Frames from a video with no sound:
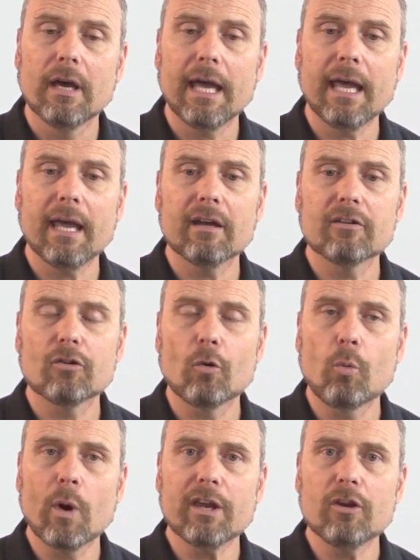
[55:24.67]
And
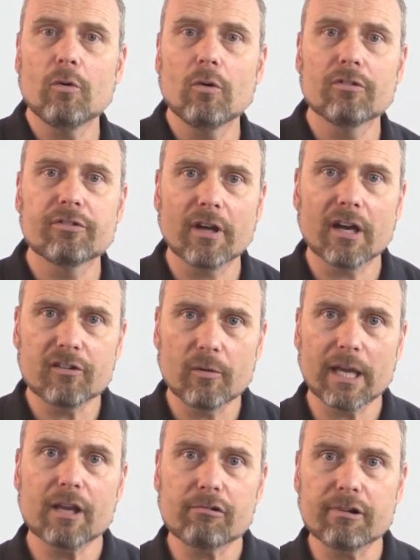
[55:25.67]
when you start to
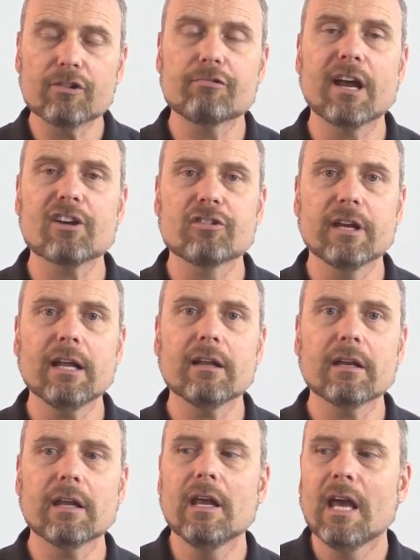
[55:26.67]
increase
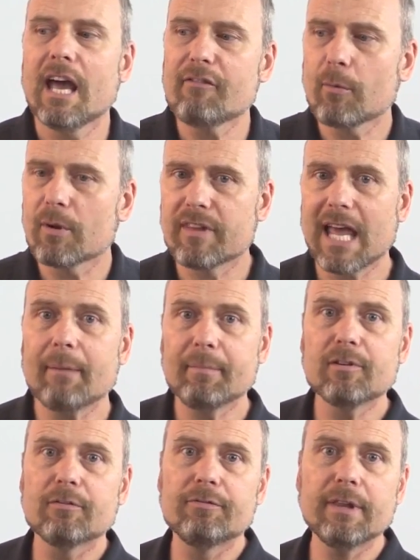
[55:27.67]
rationality, everyone's
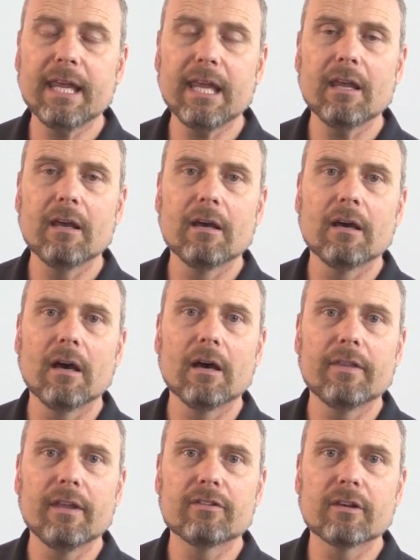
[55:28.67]
happy to flee
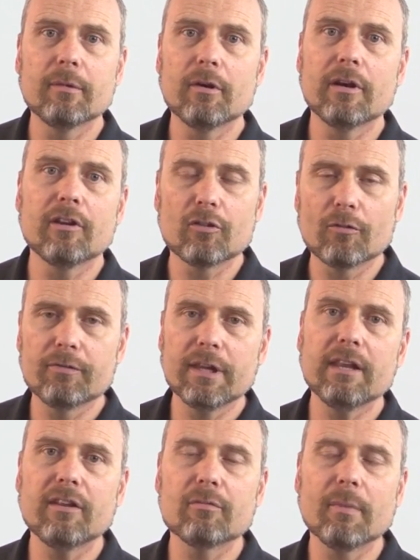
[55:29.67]
these communities or
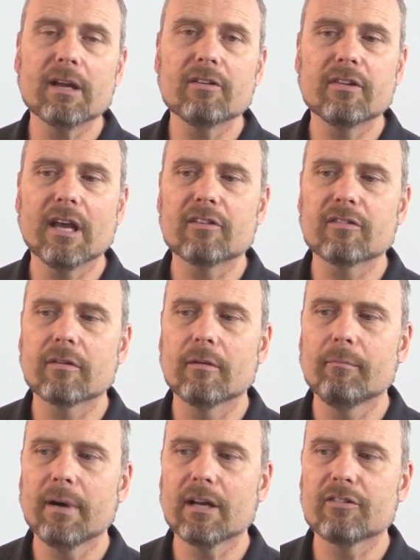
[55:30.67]
flee these mindsets,
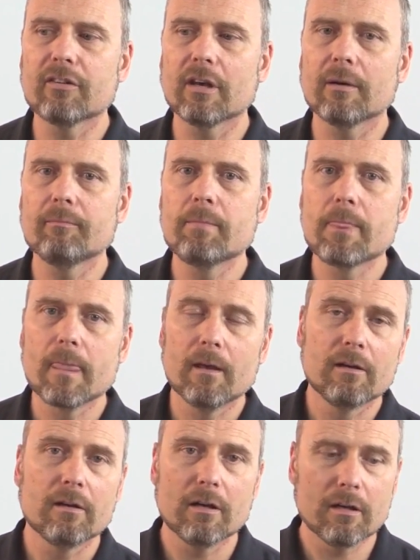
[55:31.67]
but
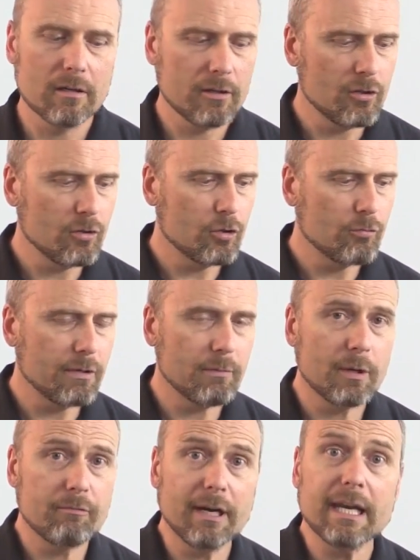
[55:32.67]

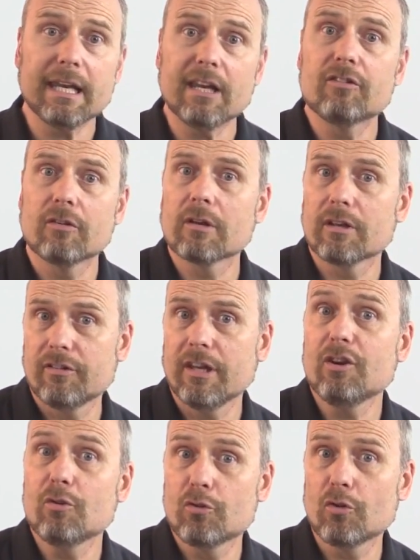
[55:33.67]
we really need to
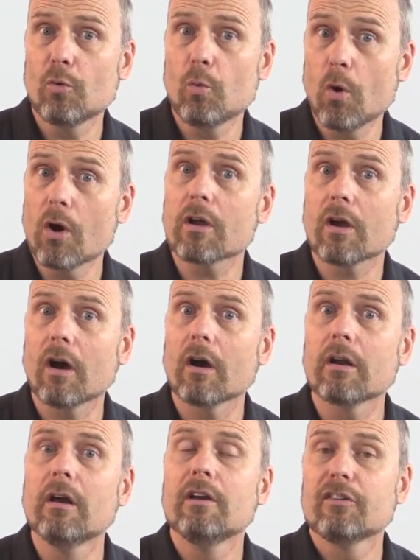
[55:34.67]
continue to work
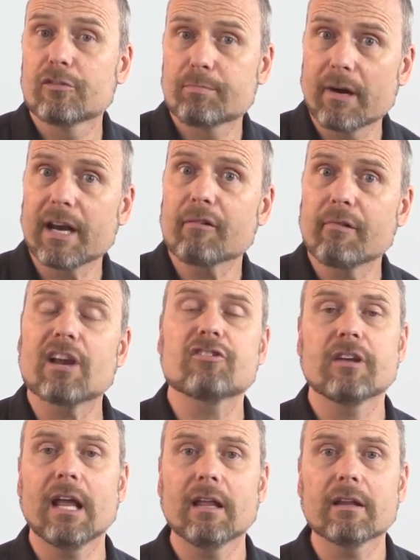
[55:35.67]
on spreading
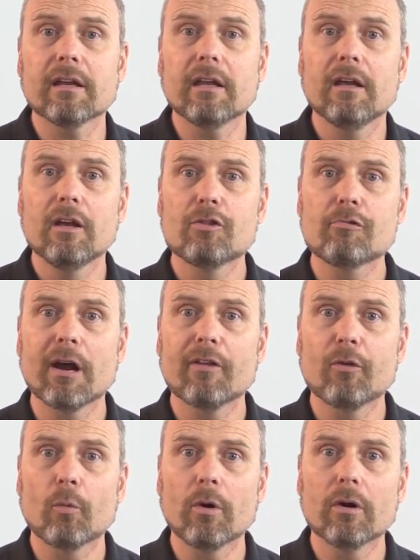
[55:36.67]
rationality
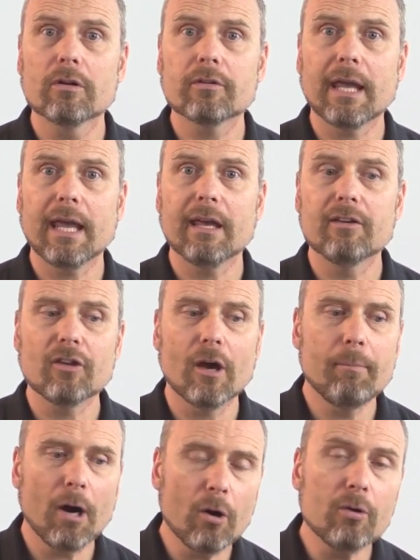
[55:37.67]
throughout the world. And
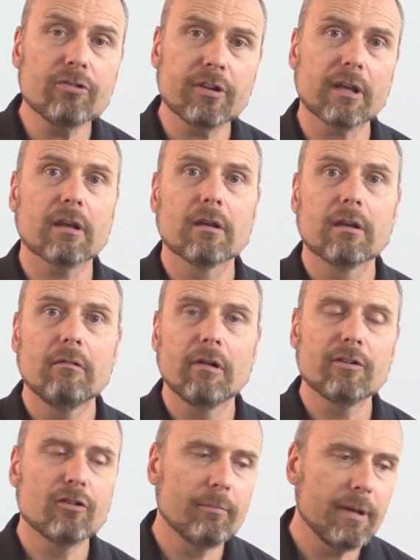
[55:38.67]
opposing,
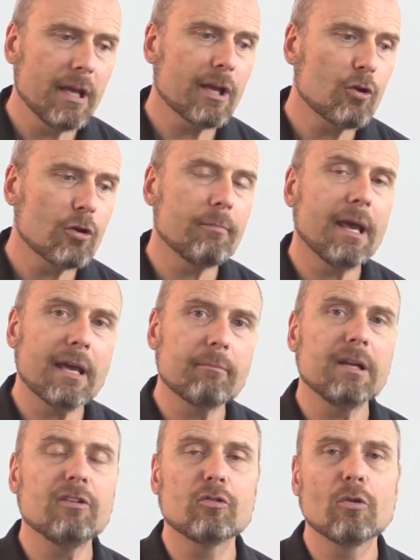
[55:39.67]
to be a good man
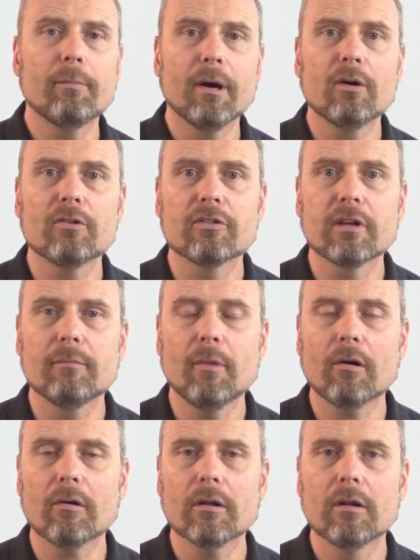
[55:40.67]
means to oppose
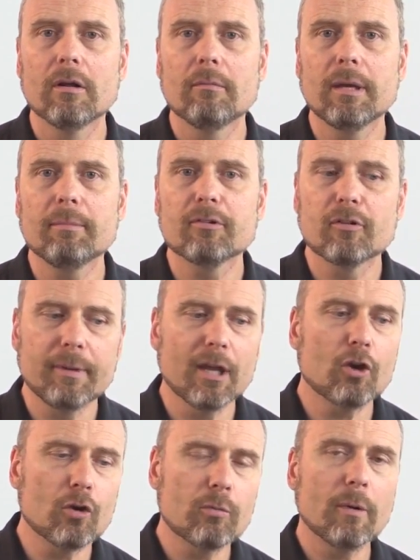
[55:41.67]
immoral people. To be
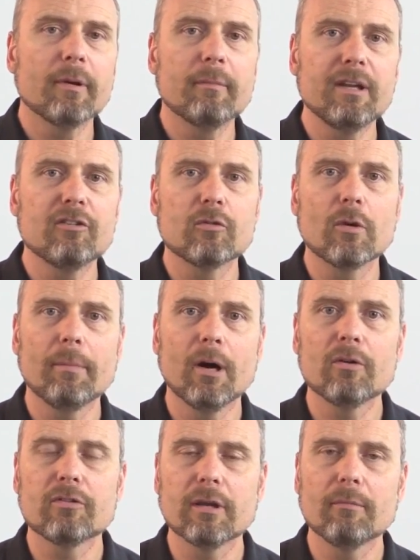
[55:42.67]
a good woman means to
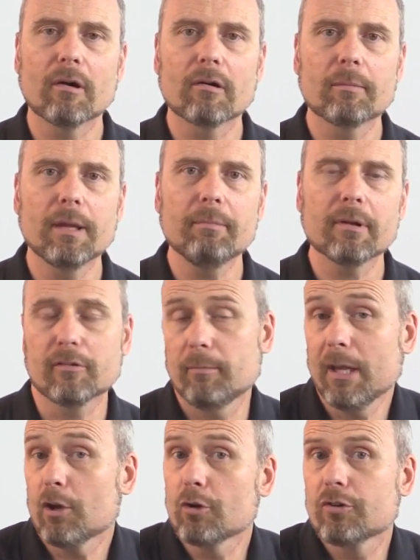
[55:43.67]
oppose immoral people. To
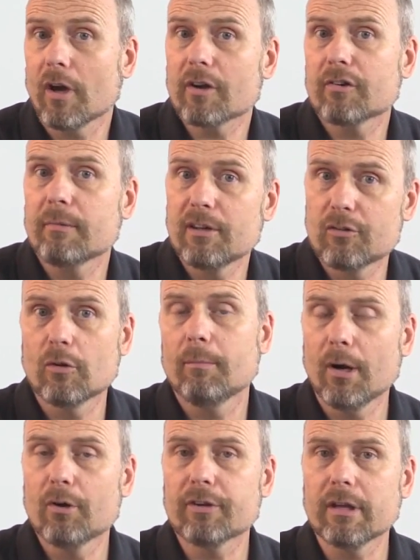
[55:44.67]
be a good doctor means to
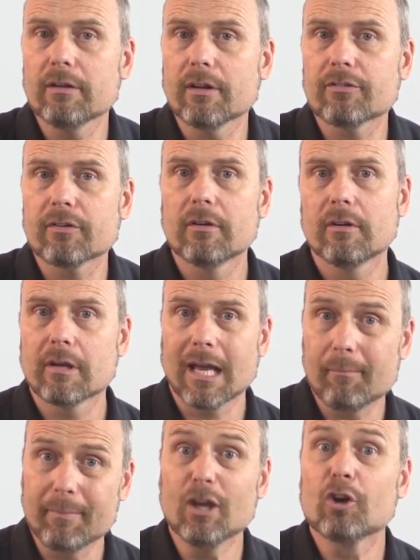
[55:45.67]
oppose illness. You
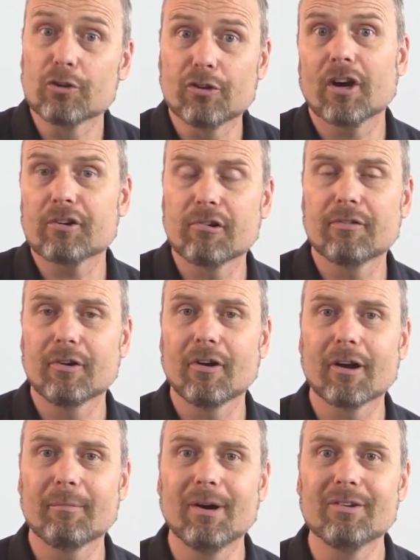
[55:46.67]
can't be a good doctor if you're
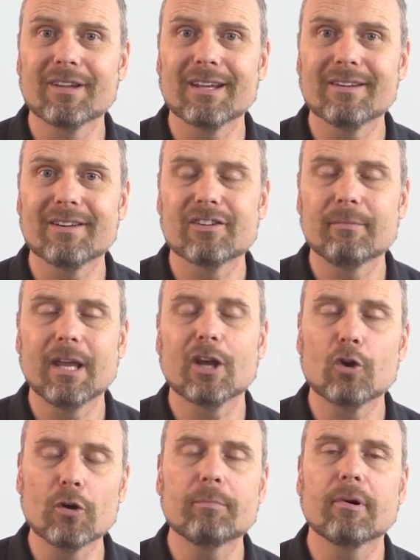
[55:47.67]
not opposing illness. To be a
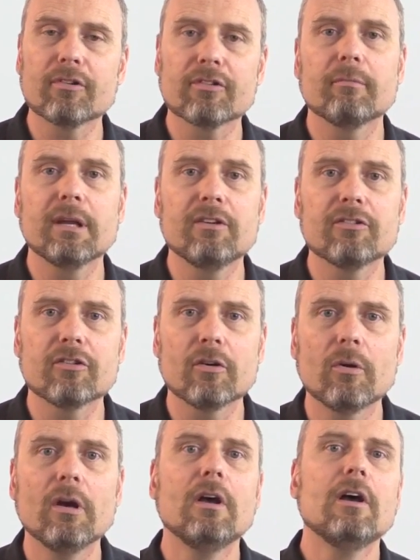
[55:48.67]
good person means
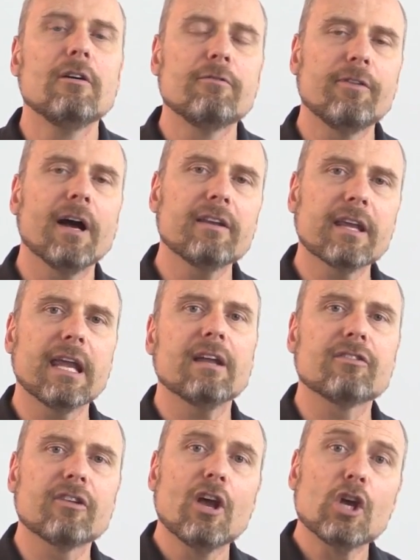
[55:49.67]
to fight
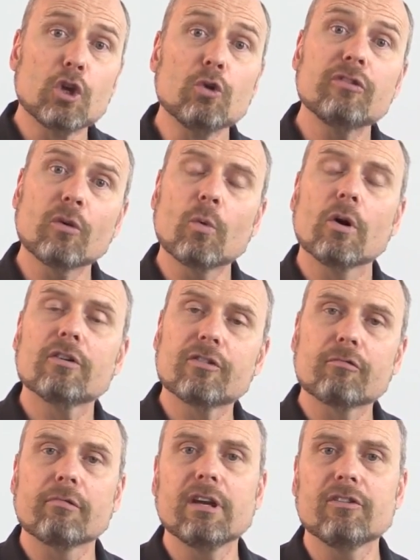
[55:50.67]
against using words
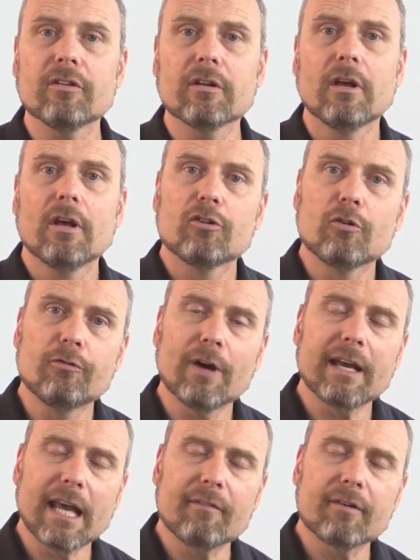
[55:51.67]
and reason
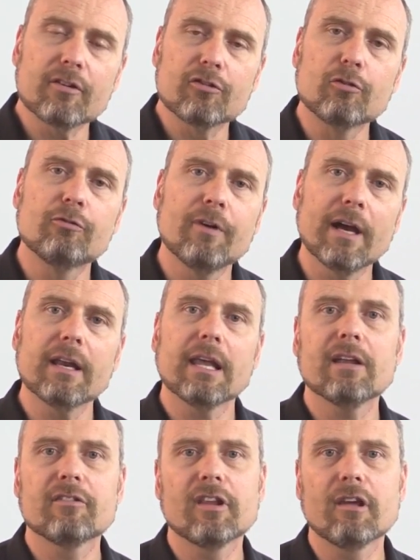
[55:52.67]
and evidence to fight
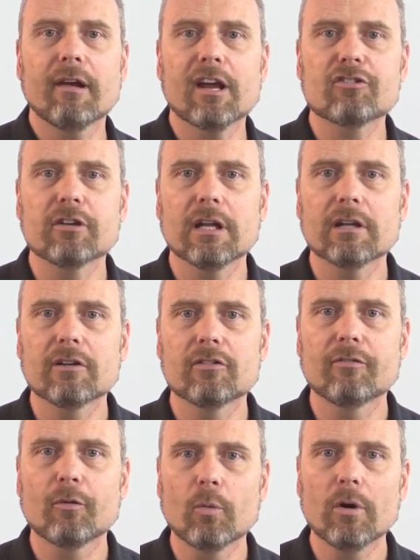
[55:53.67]
against the irrationalities
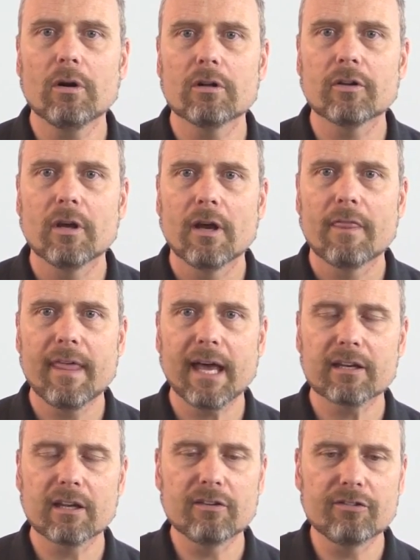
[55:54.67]
of the world
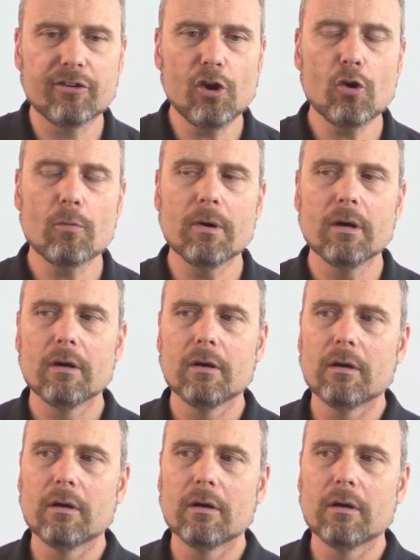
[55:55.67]
that consume,